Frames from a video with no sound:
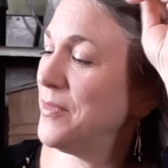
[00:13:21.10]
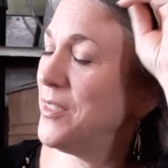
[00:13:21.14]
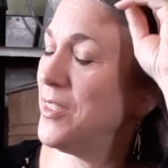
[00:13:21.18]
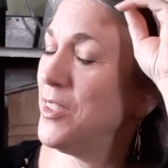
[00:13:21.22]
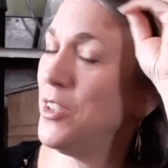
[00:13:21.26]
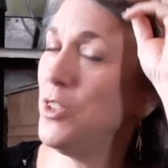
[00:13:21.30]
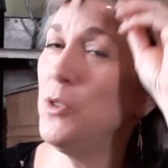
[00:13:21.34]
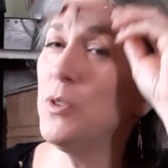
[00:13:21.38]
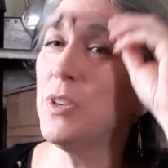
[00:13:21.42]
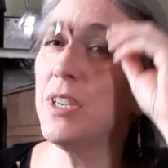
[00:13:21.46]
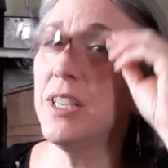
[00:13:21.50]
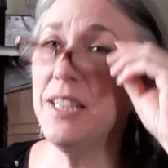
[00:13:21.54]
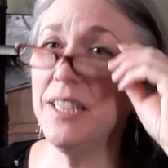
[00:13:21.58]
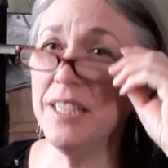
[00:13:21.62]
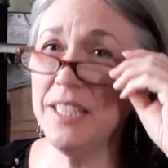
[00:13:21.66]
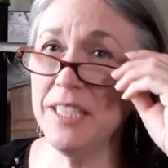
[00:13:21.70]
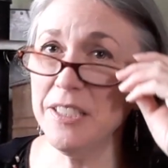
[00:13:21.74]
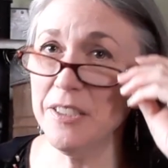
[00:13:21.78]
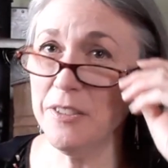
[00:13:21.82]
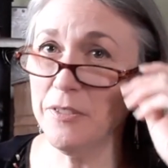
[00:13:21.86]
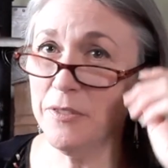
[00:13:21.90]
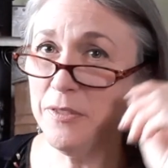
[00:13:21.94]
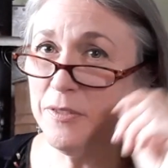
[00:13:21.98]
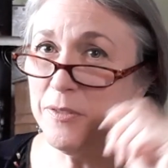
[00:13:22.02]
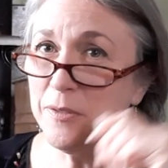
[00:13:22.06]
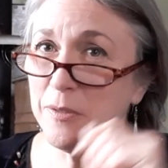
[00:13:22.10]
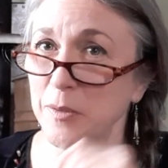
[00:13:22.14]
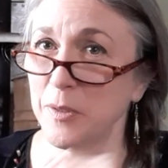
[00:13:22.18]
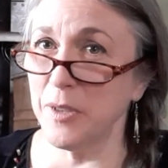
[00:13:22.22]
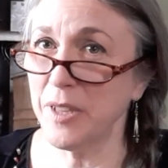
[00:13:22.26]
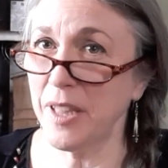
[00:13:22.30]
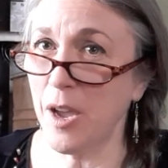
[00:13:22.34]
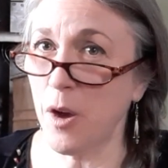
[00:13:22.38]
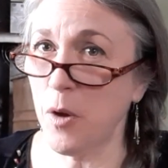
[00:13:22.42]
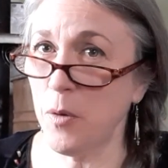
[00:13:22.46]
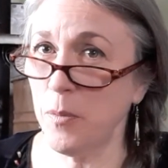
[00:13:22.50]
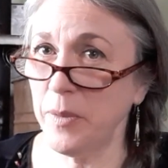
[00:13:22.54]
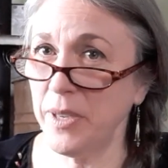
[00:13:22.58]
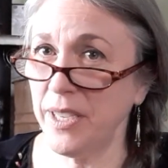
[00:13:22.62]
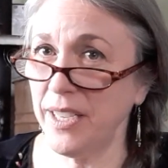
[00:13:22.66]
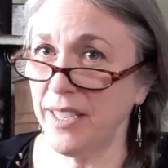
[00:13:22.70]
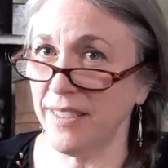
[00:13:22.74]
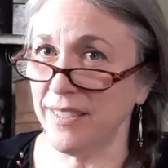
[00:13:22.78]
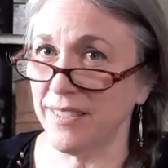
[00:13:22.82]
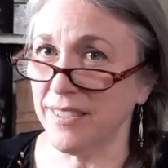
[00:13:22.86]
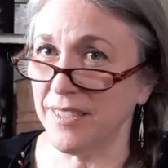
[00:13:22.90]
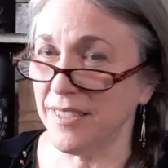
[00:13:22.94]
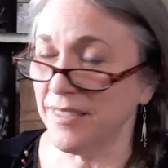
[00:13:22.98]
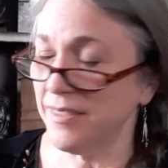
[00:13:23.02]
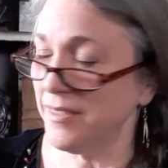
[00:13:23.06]
you can live without
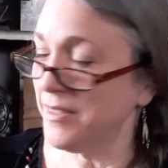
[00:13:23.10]
meat.